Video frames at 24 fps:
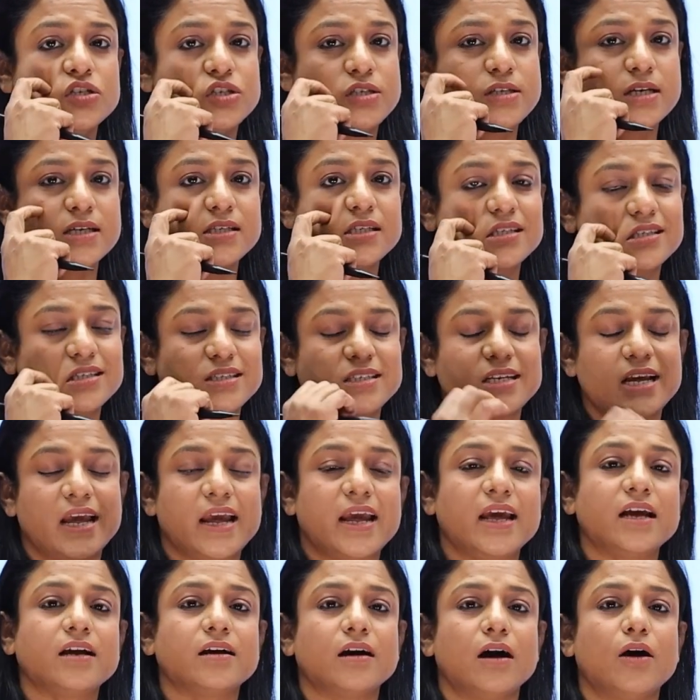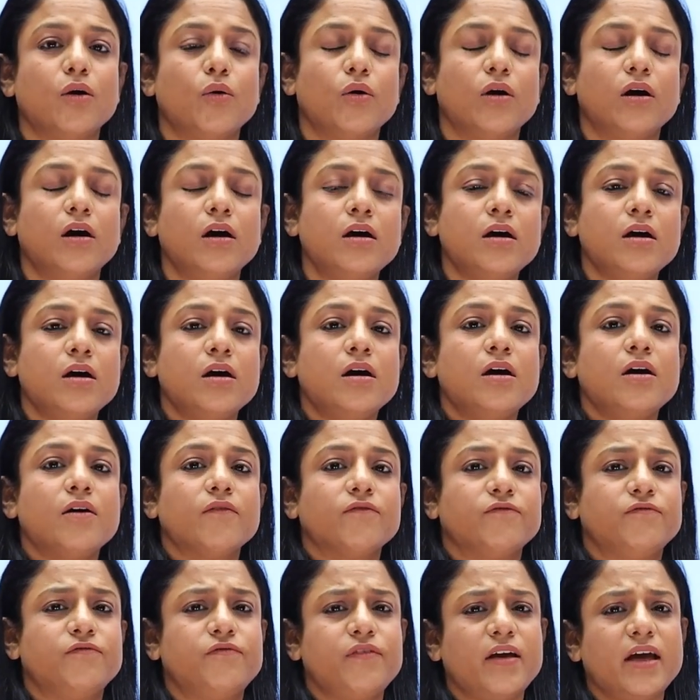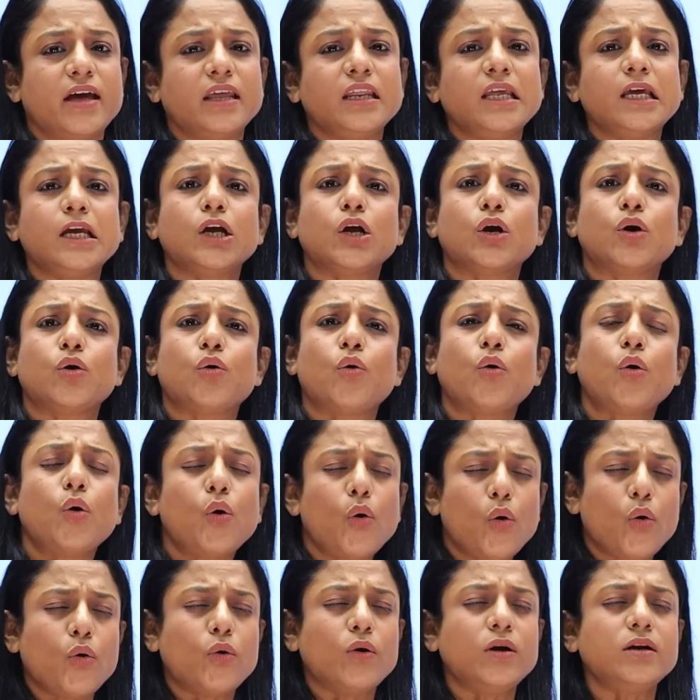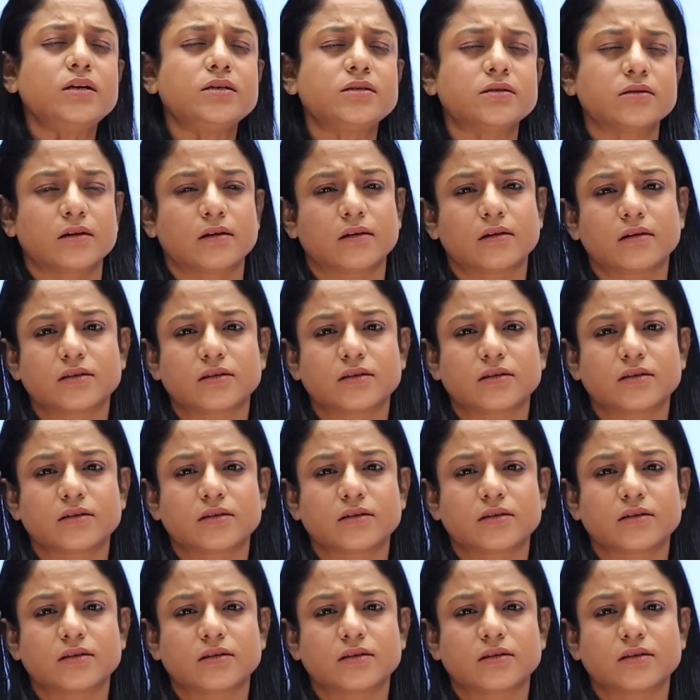just take a very cold,